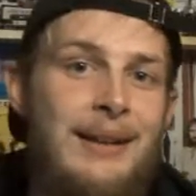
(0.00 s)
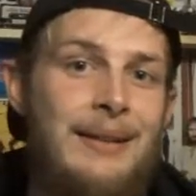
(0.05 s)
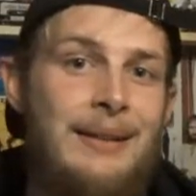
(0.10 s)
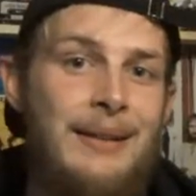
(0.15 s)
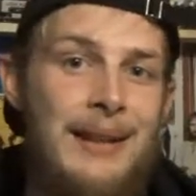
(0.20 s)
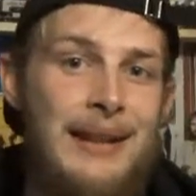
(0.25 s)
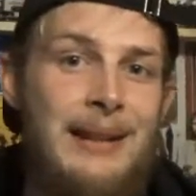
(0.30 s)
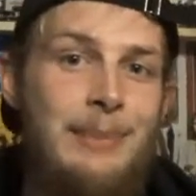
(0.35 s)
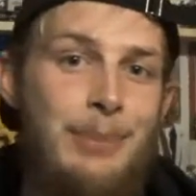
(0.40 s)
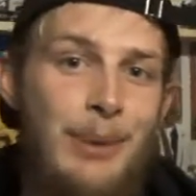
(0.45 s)

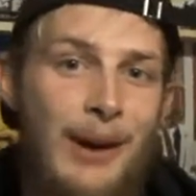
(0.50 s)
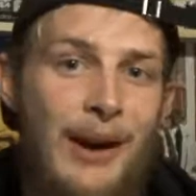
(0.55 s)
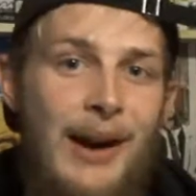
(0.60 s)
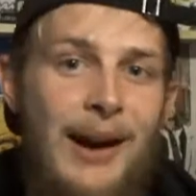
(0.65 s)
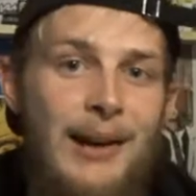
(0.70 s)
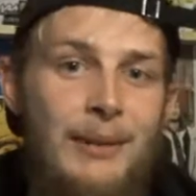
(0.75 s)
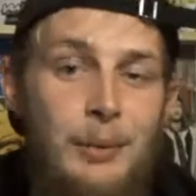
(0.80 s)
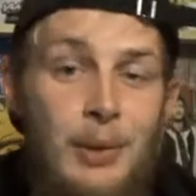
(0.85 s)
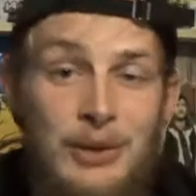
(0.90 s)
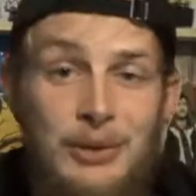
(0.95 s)
Lee
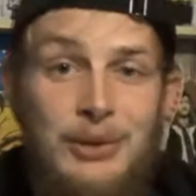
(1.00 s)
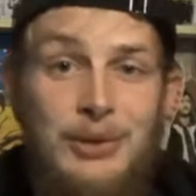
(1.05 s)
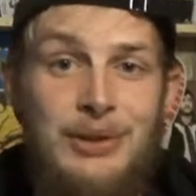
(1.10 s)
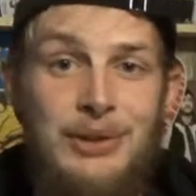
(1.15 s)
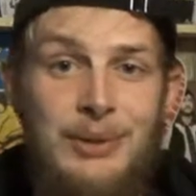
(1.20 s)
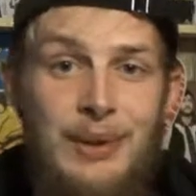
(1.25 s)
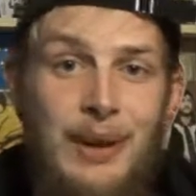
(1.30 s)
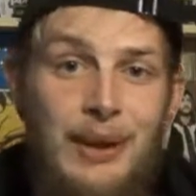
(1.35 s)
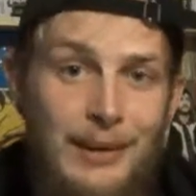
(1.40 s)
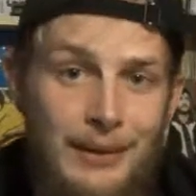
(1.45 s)

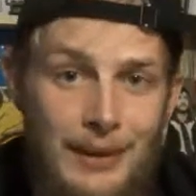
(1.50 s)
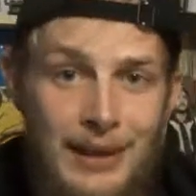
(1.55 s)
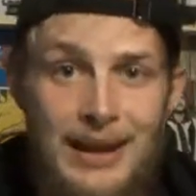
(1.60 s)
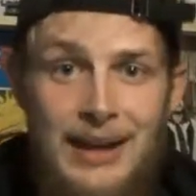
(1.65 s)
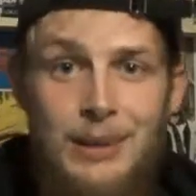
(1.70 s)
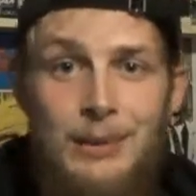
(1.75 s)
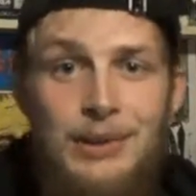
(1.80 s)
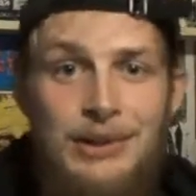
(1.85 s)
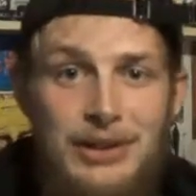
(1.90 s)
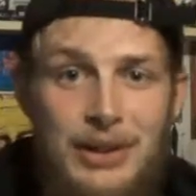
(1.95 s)
Brice,
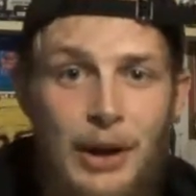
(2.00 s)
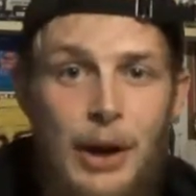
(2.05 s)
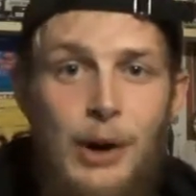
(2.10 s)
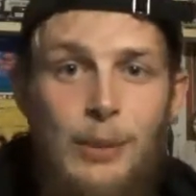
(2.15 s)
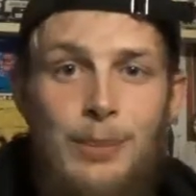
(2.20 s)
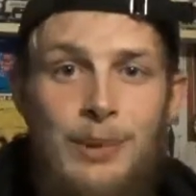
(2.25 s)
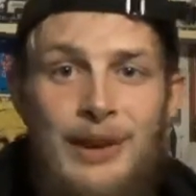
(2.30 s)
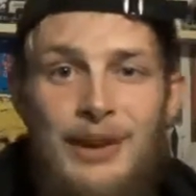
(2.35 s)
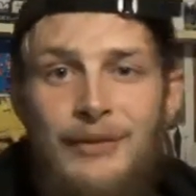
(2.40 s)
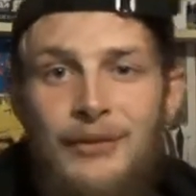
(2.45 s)
he was
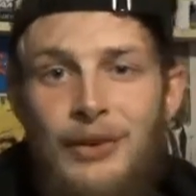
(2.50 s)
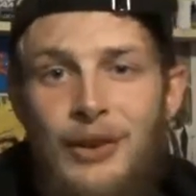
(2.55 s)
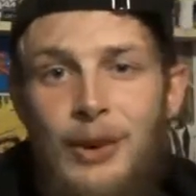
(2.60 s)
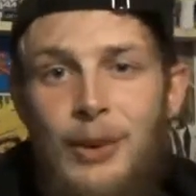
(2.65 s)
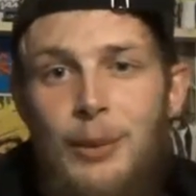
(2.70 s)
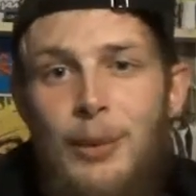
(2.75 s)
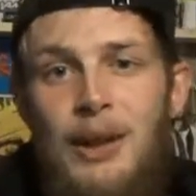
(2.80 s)
opening for it.